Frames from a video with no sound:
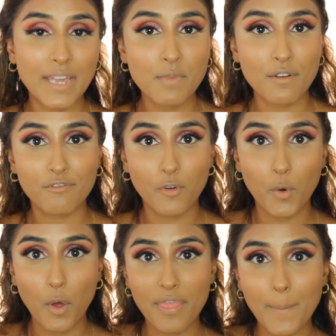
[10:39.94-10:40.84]

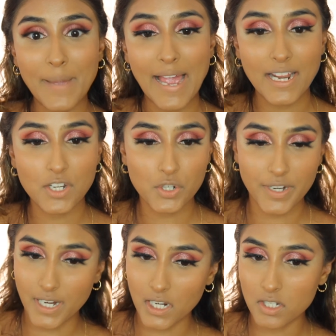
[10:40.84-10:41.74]
for the
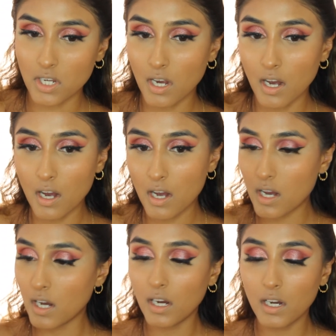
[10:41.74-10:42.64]
Patrick
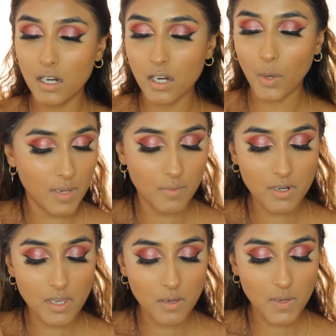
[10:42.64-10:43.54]
Tart. I'm going to
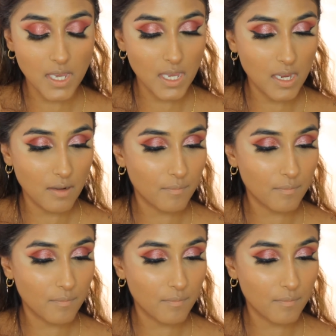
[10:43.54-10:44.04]
go in